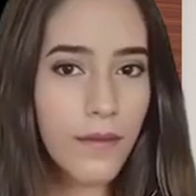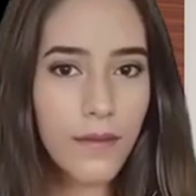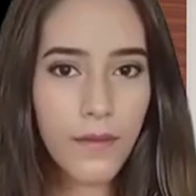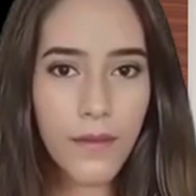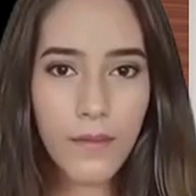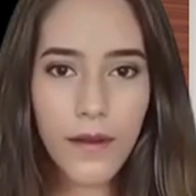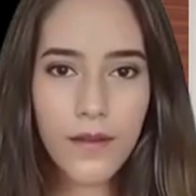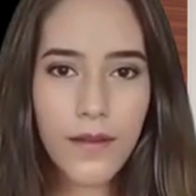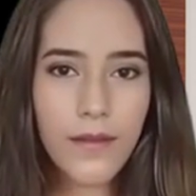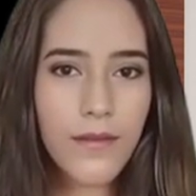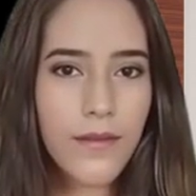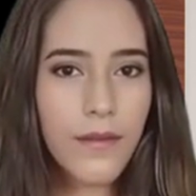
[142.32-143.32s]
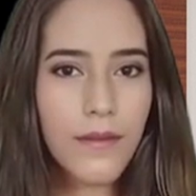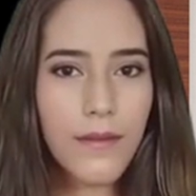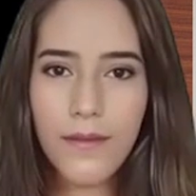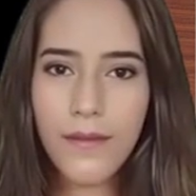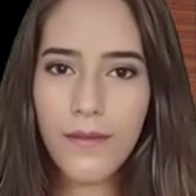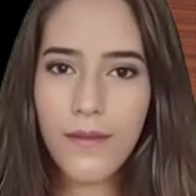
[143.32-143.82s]
Permissions.
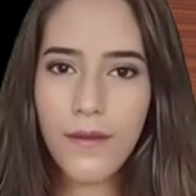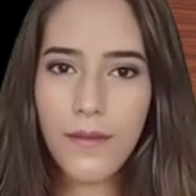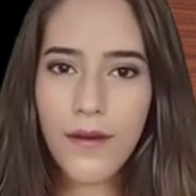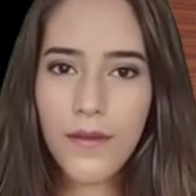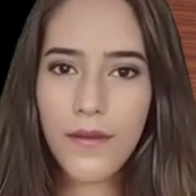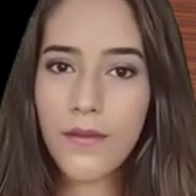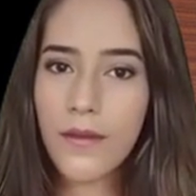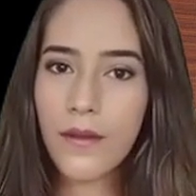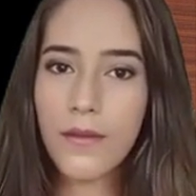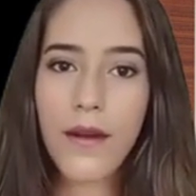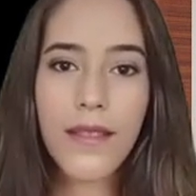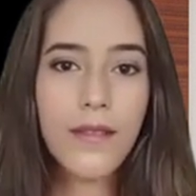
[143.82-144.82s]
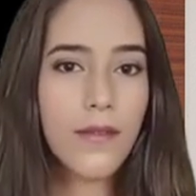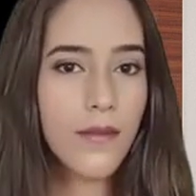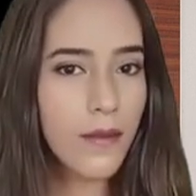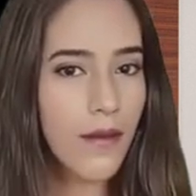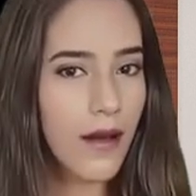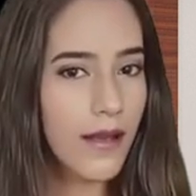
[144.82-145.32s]
Permissions are granted
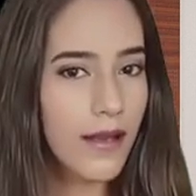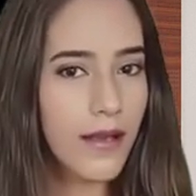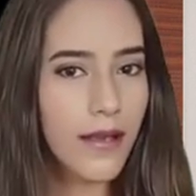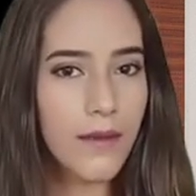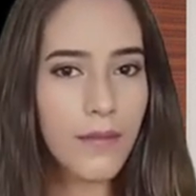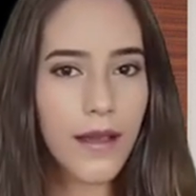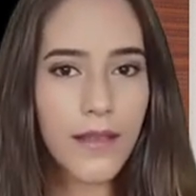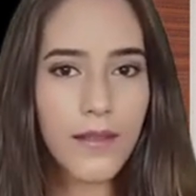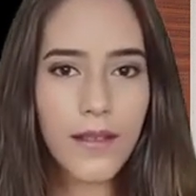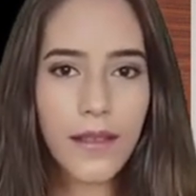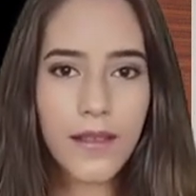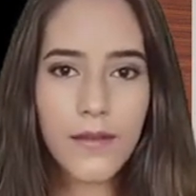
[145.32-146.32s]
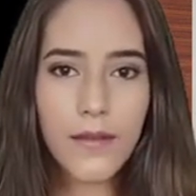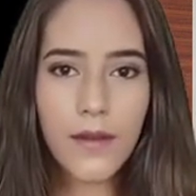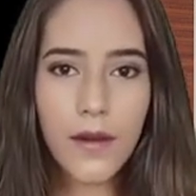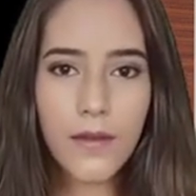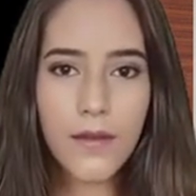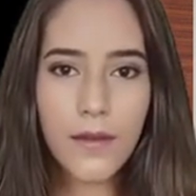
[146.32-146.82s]
to IAM entities,
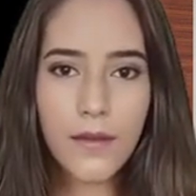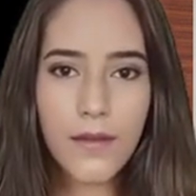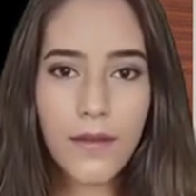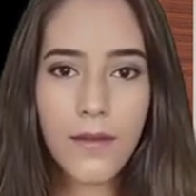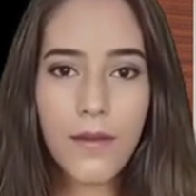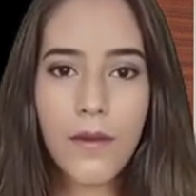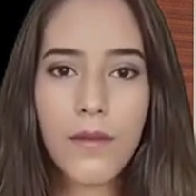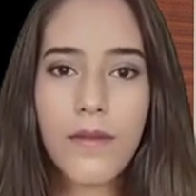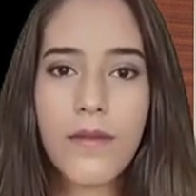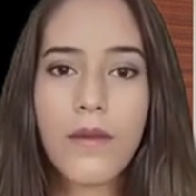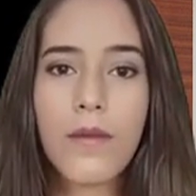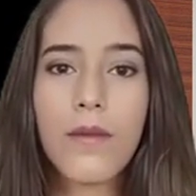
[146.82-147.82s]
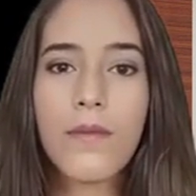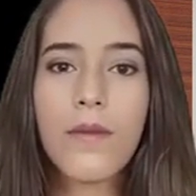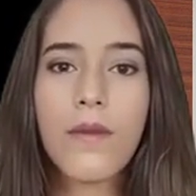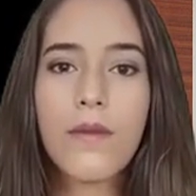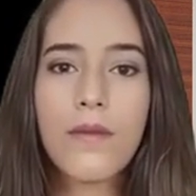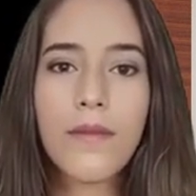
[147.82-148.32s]
users, groups, or
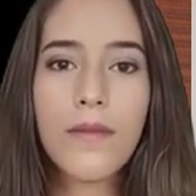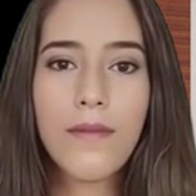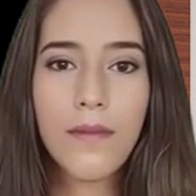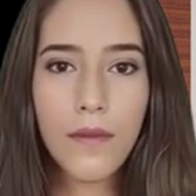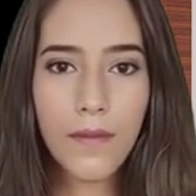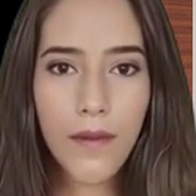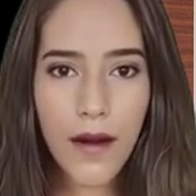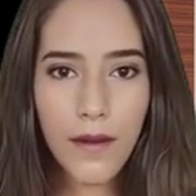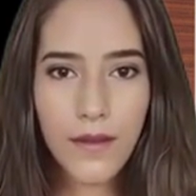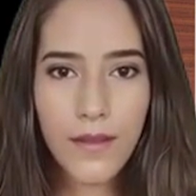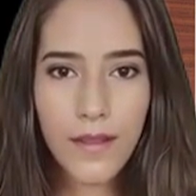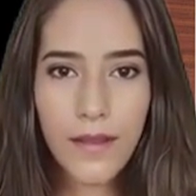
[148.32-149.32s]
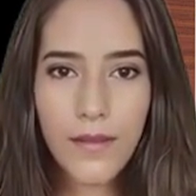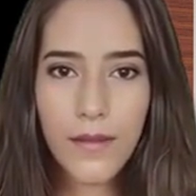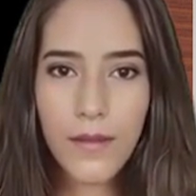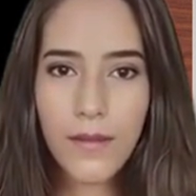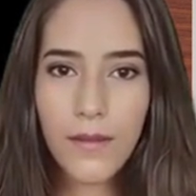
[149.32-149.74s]
roles through policies.